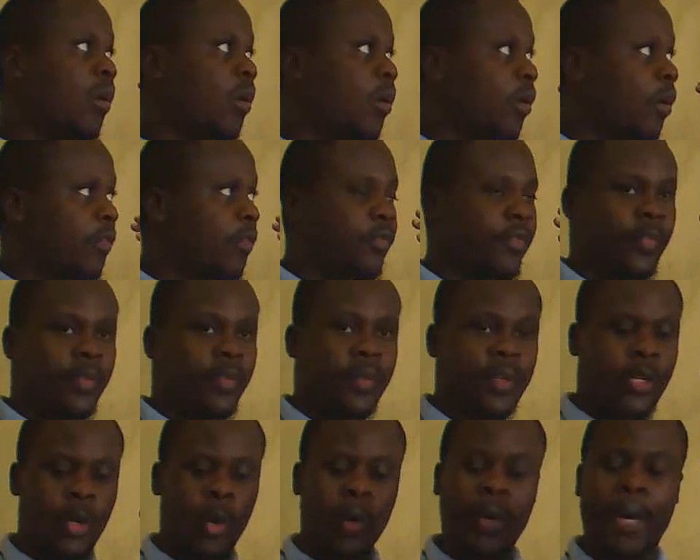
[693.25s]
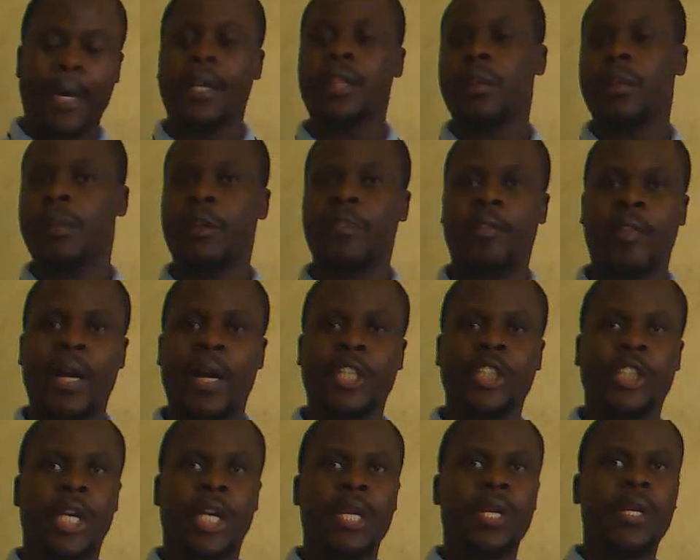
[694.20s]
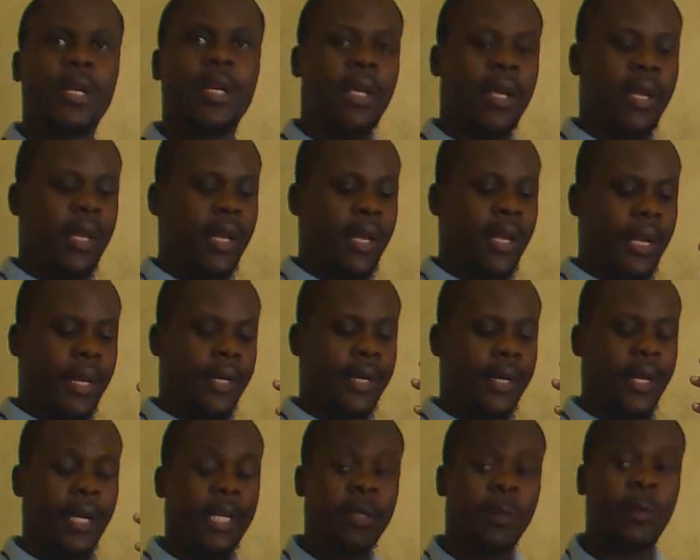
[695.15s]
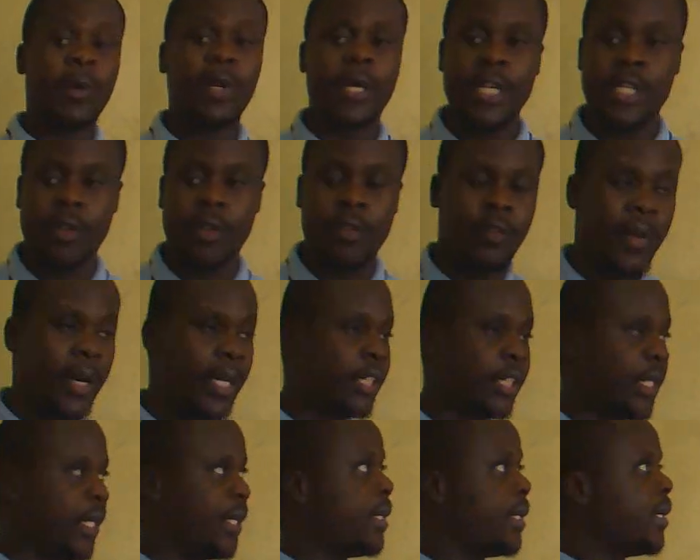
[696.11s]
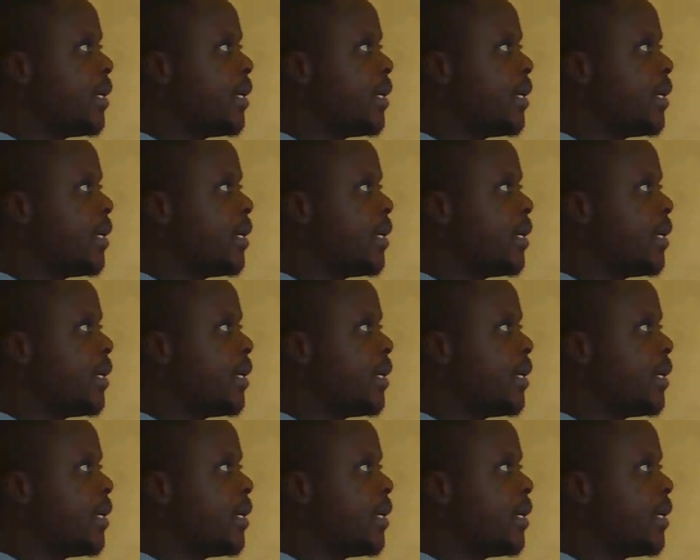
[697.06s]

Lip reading: of logarithmic function and an exponential function.